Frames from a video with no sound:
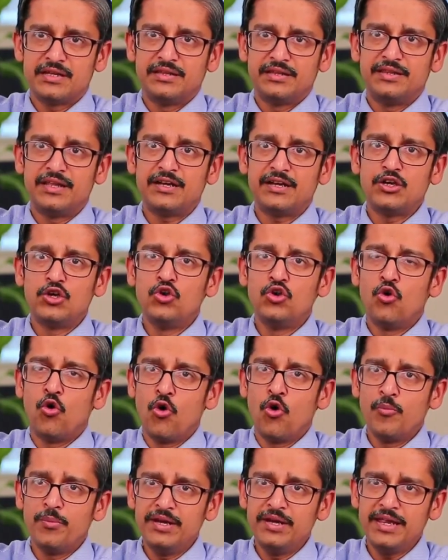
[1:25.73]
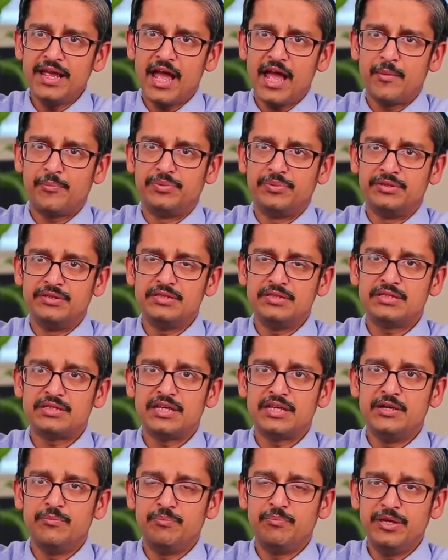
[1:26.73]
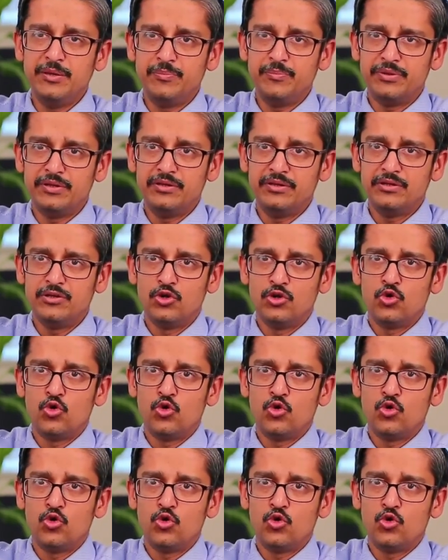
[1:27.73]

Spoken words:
that normally happens in people